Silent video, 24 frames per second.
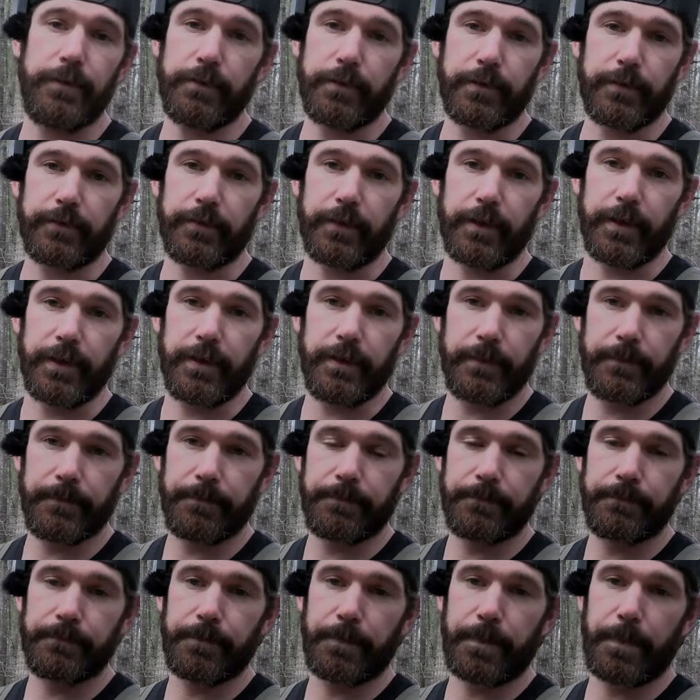you can see,
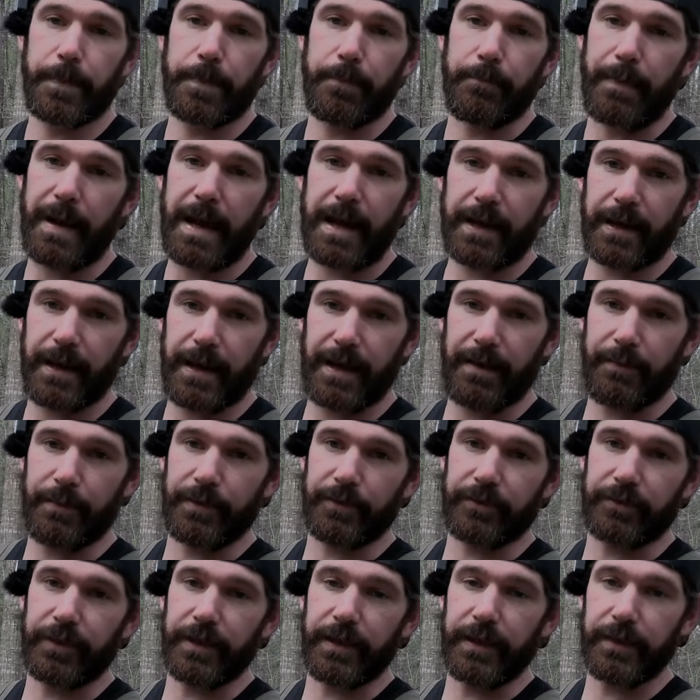my
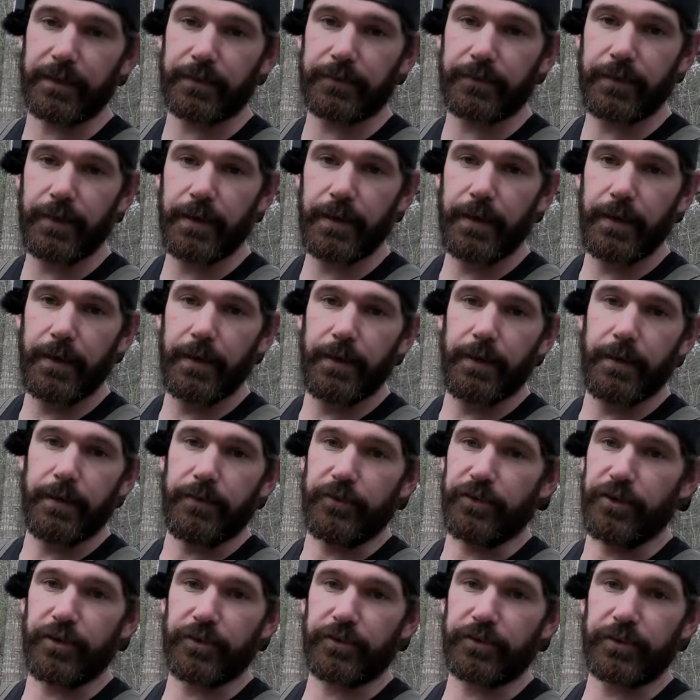climbing sticks
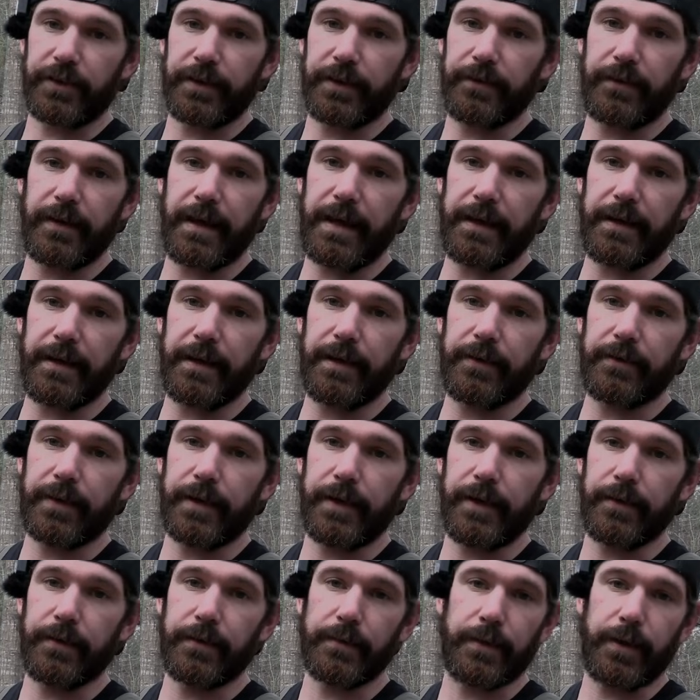just sit right down
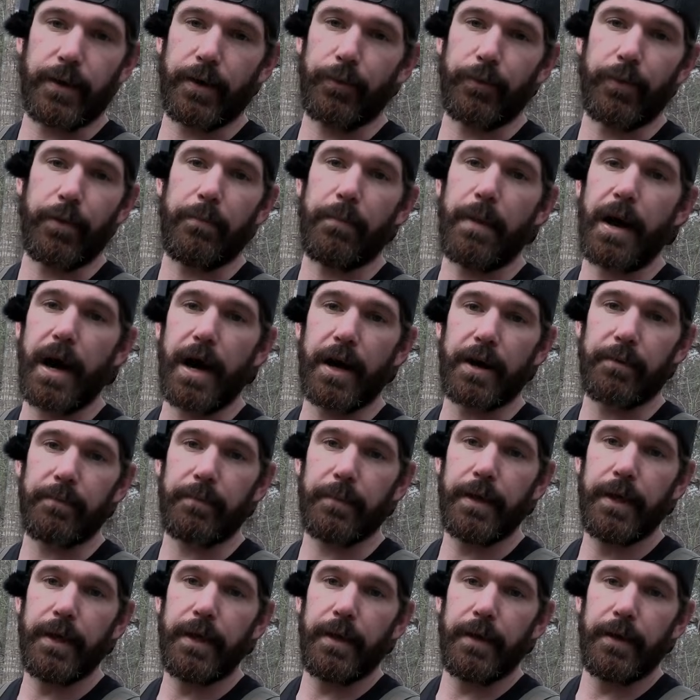here on the bottom,